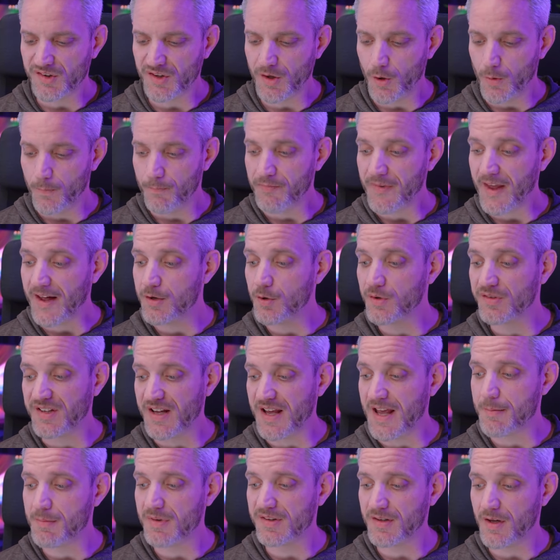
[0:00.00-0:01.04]
So I use
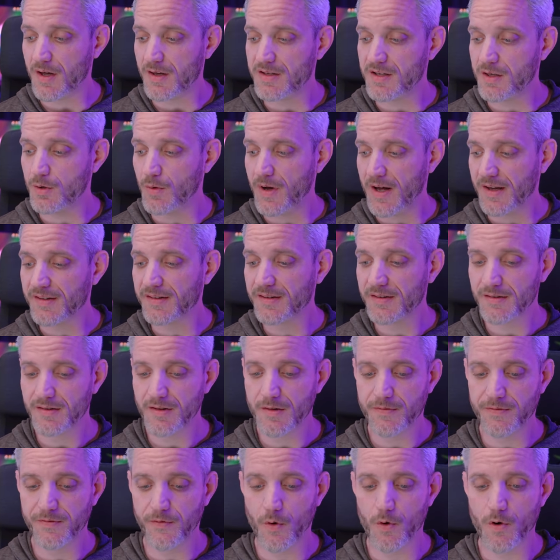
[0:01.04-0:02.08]
Amazon US
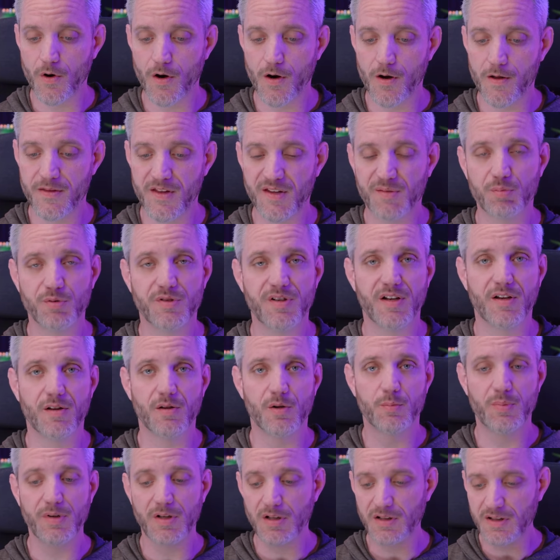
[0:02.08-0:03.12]
for this
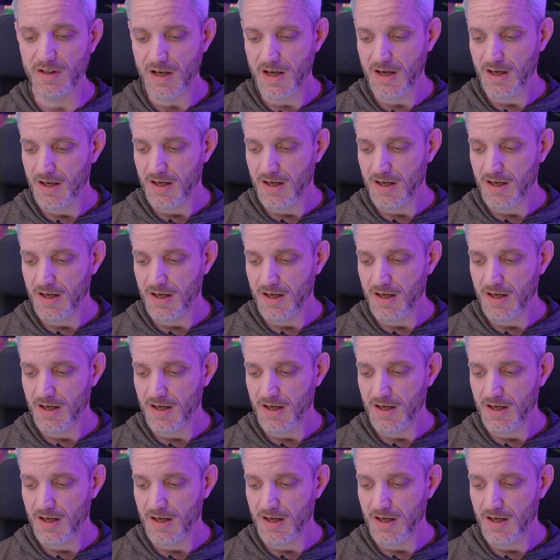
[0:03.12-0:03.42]
particular build.